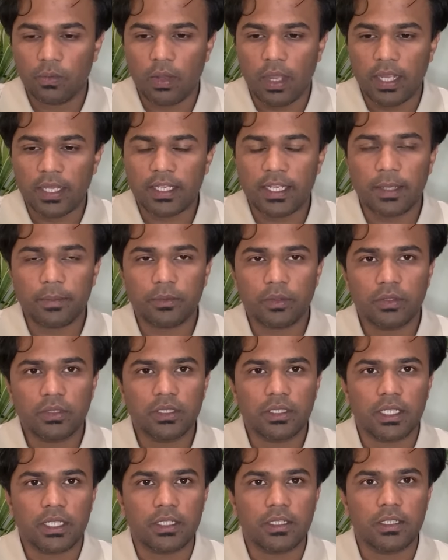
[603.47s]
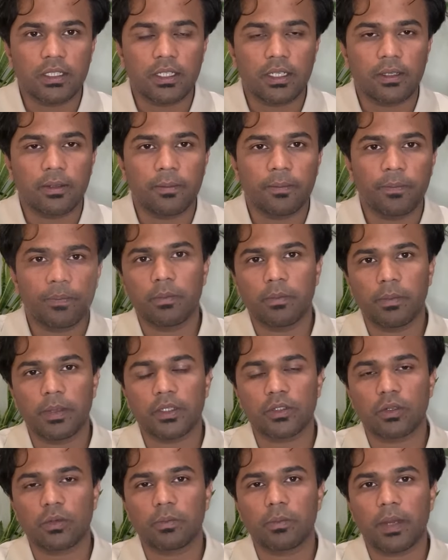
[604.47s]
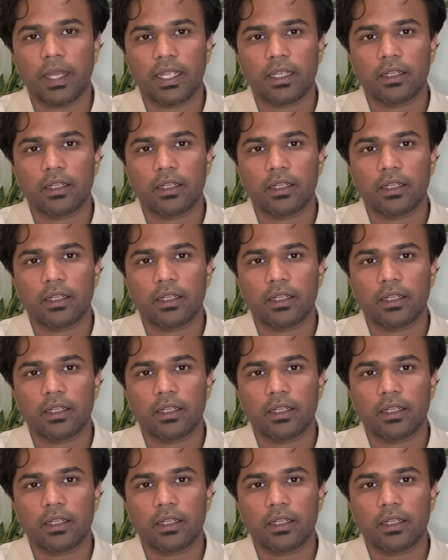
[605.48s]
I kept on changing based on my